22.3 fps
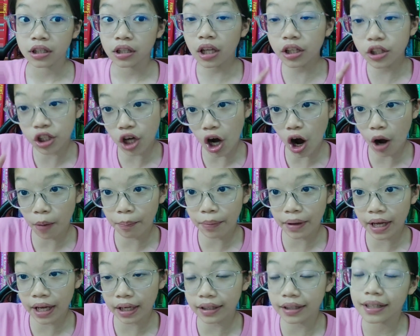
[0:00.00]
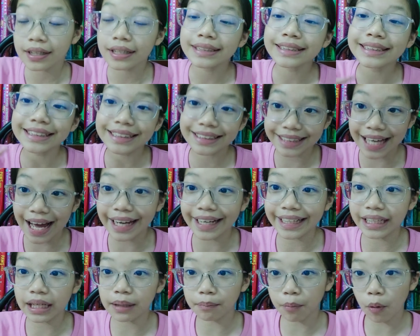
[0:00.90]
the topic
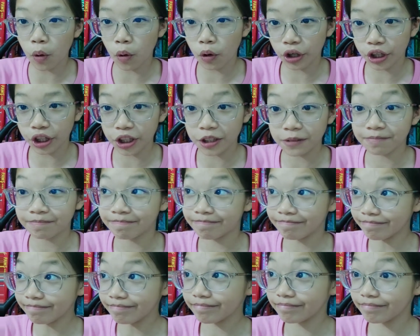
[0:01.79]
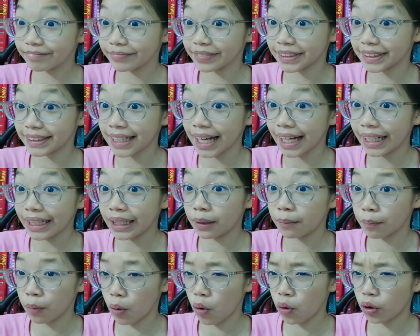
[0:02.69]
study abroad. Study
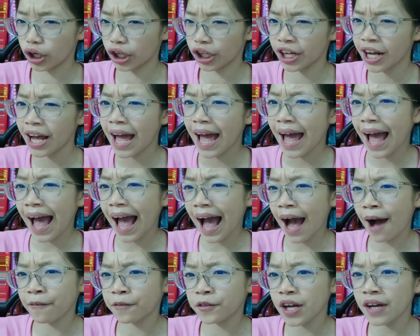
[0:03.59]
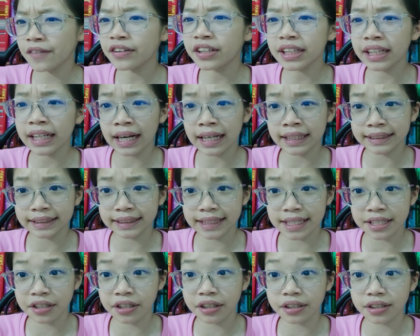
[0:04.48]
abroad. Have you ever
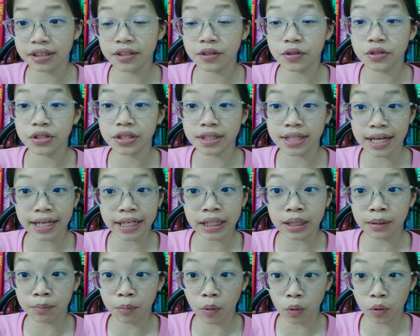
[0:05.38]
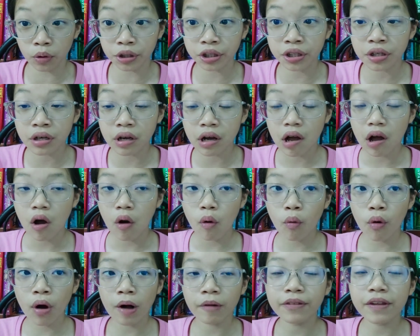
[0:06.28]
considered to study abroad?
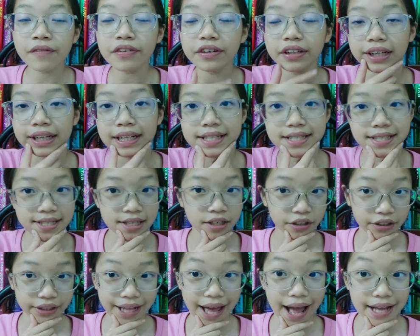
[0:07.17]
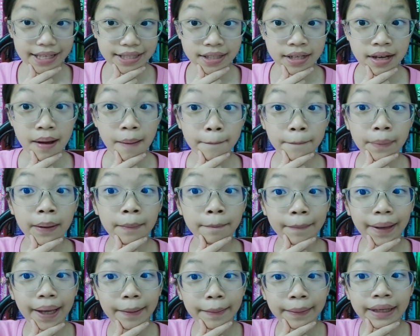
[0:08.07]
Well, I've never considered that,
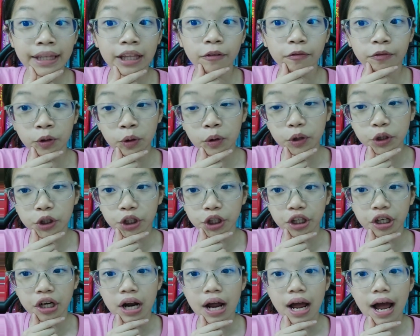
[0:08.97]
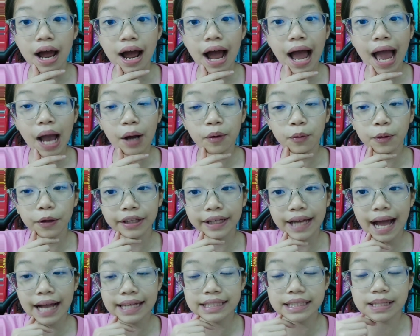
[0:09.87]
but maybe in the future, I will
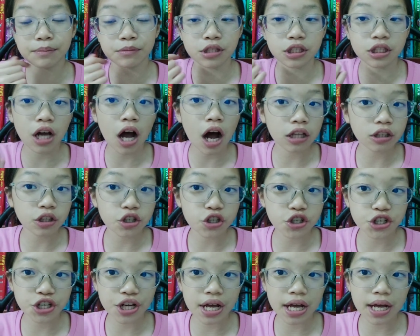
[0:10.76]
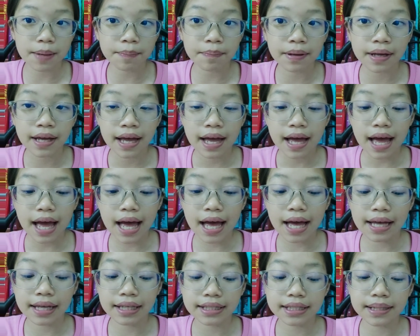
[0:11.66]
get some scholarship
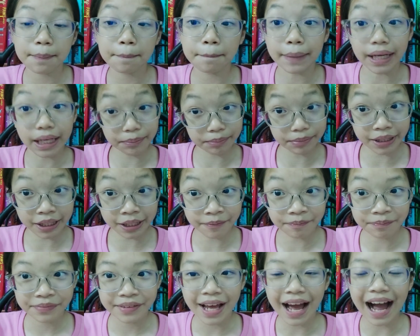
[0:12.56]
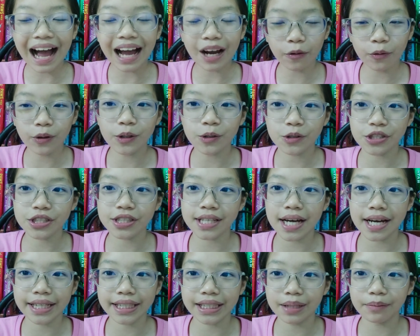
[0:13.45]
and maybe I will
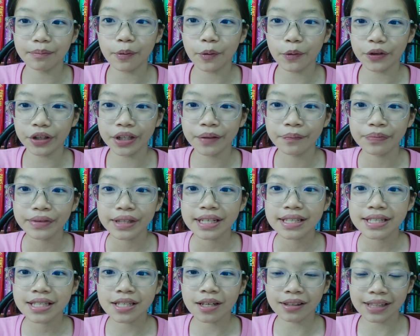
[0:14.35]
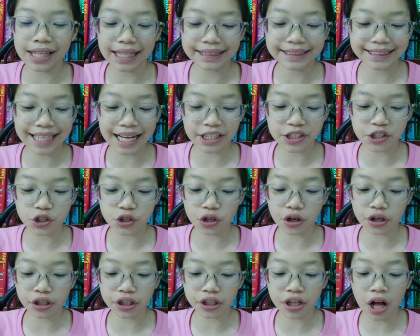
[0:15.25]
study abroad. So let's get
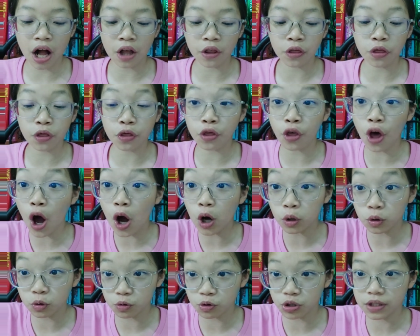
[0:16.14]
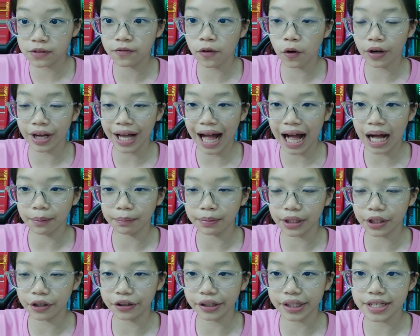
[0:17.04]
started on those
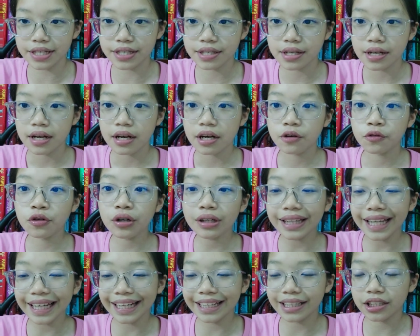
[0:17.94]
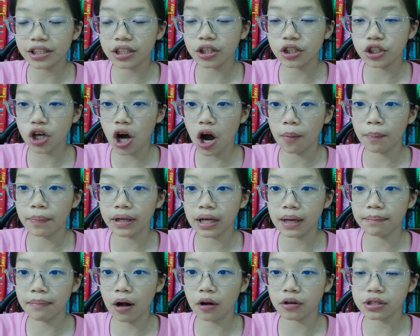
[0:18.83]
vocabularies related to the
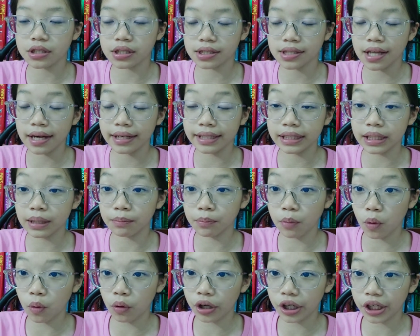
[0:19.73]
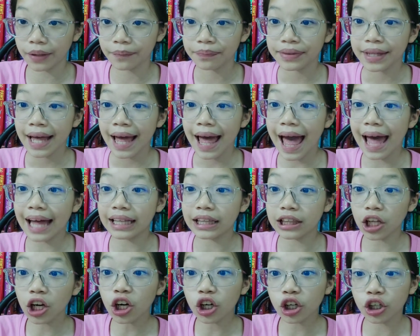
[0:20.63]
topic about study abroad
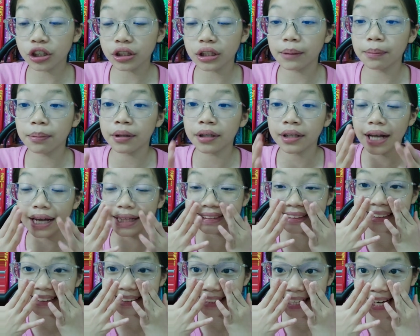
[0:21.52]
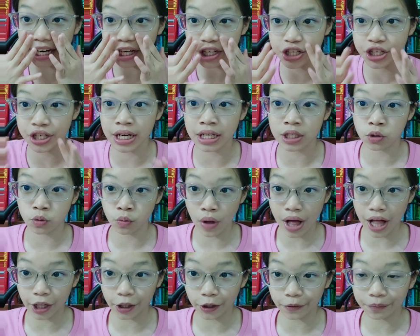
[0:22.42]
and learn the pronunciation as
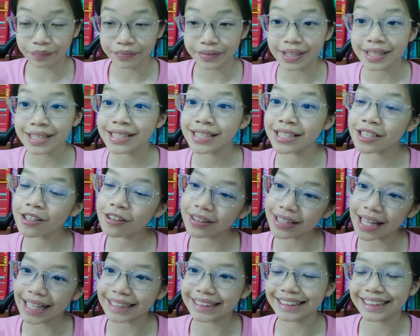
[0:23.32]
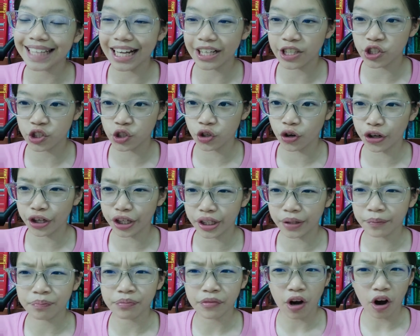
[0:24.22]
well. So let's get
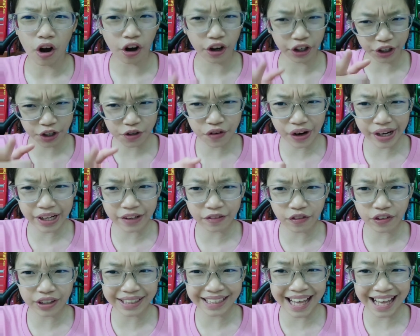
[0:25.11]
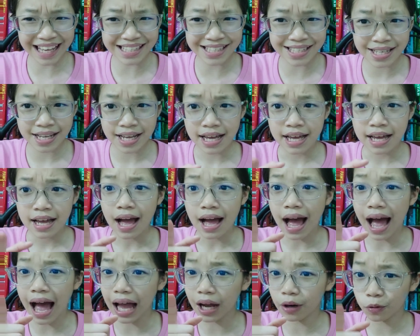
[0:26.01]
started. Are you ready for this?
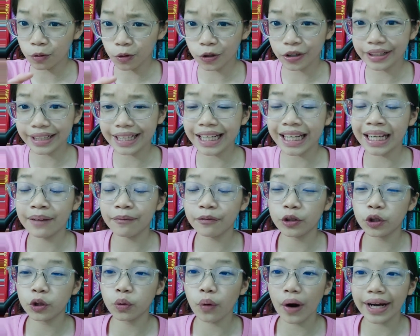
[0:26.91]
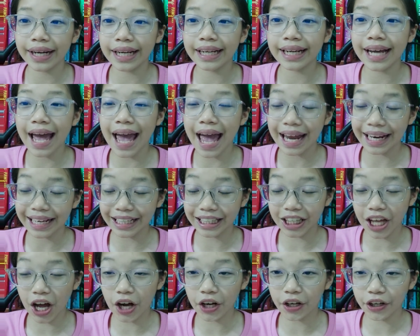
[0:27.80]
I won't keep you waiting
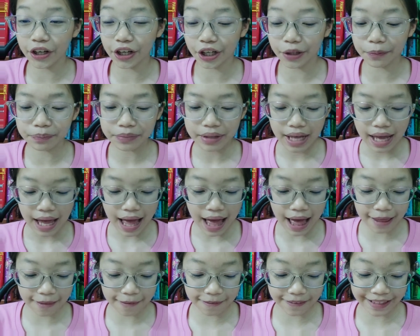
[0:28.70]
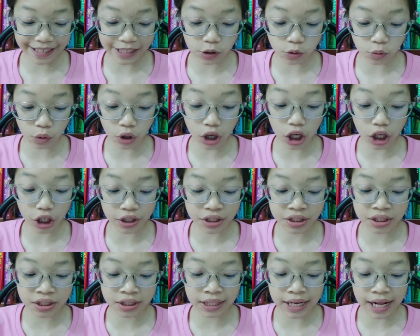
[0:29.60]
any longer. And these
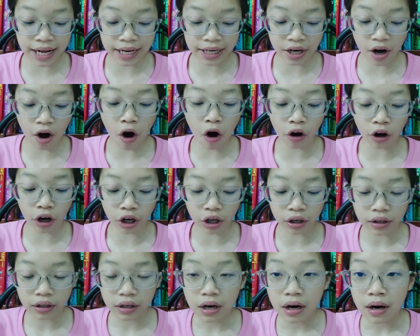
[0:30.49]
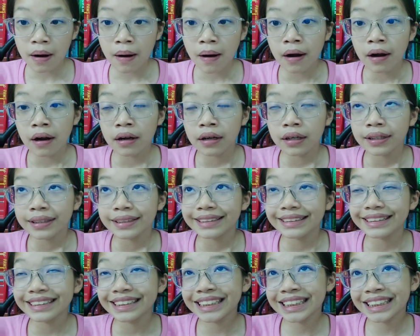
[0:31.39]
words today are
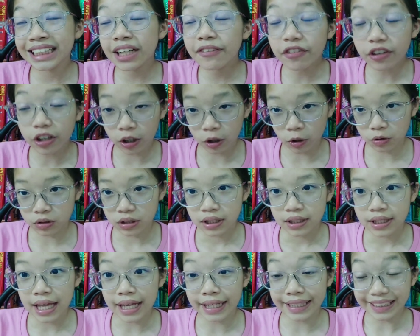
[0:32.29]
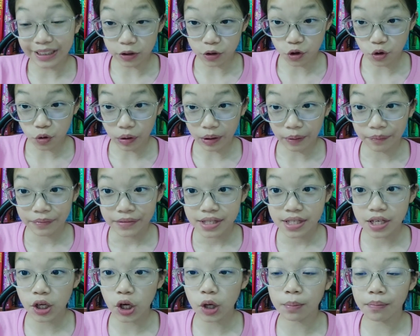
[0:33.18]
difficult than usual,
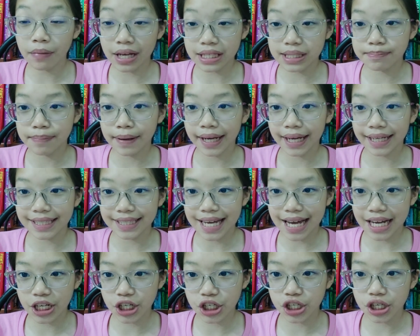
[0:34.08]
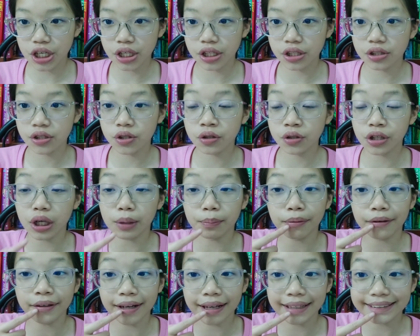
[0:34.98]
so you must pay attention to their
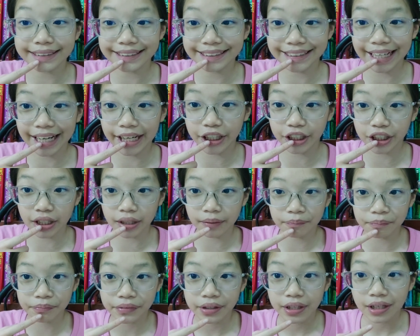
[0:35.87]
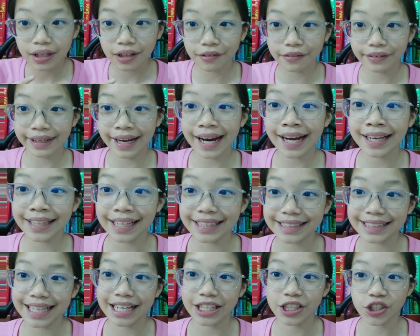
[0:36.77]
pronunciation. Okay,
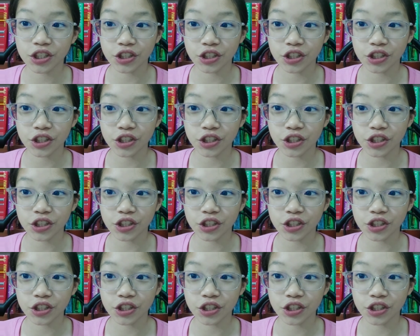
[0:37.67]
let's get